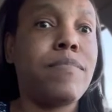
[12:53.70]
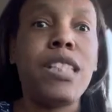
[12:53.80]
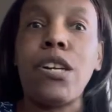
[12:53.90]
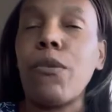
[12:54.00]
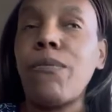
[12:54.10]

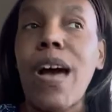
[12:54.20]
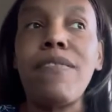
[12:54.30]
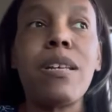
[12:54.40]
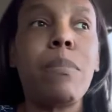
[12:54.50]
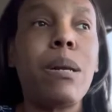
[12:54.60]
you know,
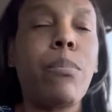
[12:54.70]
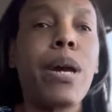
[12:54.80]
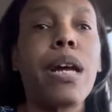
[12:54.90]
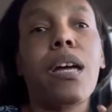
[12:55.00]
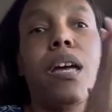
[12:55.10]
5-10 minute
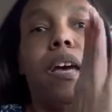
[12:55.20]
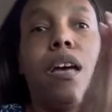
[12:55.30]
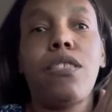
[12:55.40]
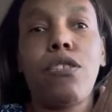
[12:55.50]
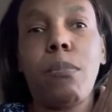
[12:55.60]
break,
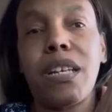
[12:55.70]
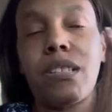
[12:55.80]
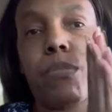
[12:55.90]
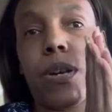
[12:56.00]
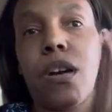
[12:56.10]
30
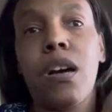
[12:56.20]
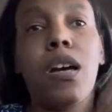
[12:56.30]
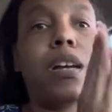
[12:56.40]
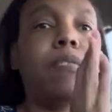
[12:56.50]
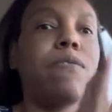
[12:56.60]
minute sprint
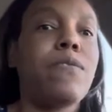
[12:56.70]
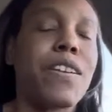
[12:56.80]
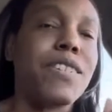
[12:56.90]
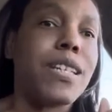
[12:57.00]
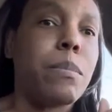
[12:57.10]
on,
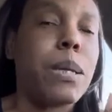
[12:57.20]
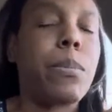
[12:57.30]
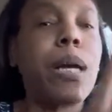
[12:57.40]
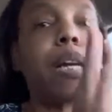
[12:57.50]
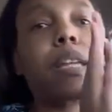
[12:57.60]
5-10 minute
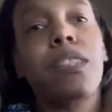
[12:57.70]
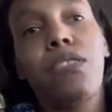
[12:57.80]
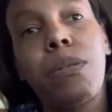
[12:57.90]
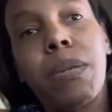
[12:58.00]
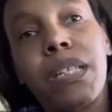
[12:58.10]
break,
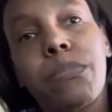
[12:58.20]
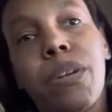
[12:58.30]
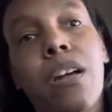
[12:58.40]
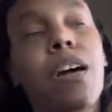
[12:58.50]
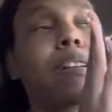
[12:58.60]
30 minute
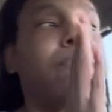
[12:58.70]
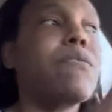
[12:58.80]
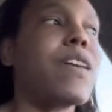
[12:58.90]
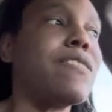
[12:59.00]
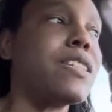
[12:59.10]
sprint on,
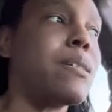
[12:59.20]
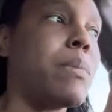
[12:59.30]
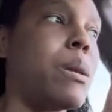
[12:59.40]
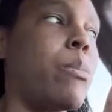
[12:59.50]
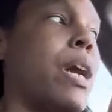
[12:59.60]
5-10
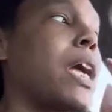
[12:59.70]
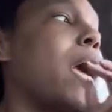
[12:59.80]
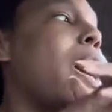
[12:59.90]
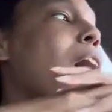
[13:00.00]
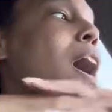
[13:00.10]
minute break,
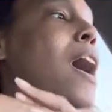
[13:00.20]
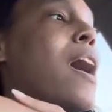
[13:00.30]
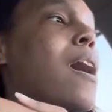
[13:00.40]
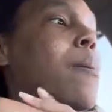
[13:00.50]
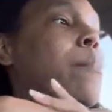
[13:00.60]

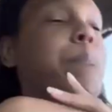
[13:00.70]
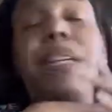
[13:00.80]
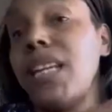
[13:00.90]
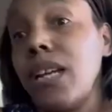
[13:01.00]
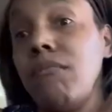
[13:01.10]

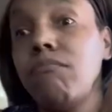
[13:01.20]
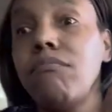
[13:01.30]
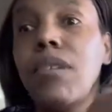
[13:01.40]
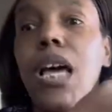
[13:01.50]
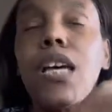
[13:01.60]
be done.
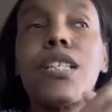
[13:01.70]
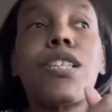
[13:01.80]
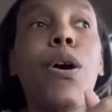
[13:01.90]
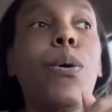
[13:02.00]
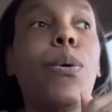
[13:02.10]

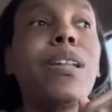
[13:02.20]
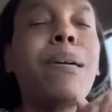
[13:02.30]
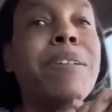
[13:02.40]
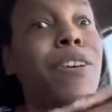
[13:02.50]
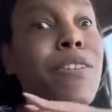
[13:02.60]
So
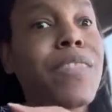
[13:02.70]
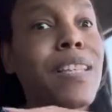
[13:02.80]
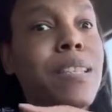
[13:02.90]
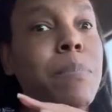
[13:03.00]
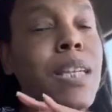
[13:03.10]
let me know if
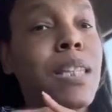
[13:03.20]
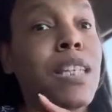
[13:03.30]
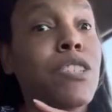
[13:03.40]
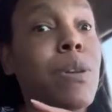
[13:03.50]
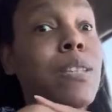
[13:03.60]
that's something
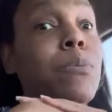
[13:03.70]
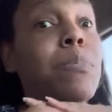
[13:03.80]
that you guys would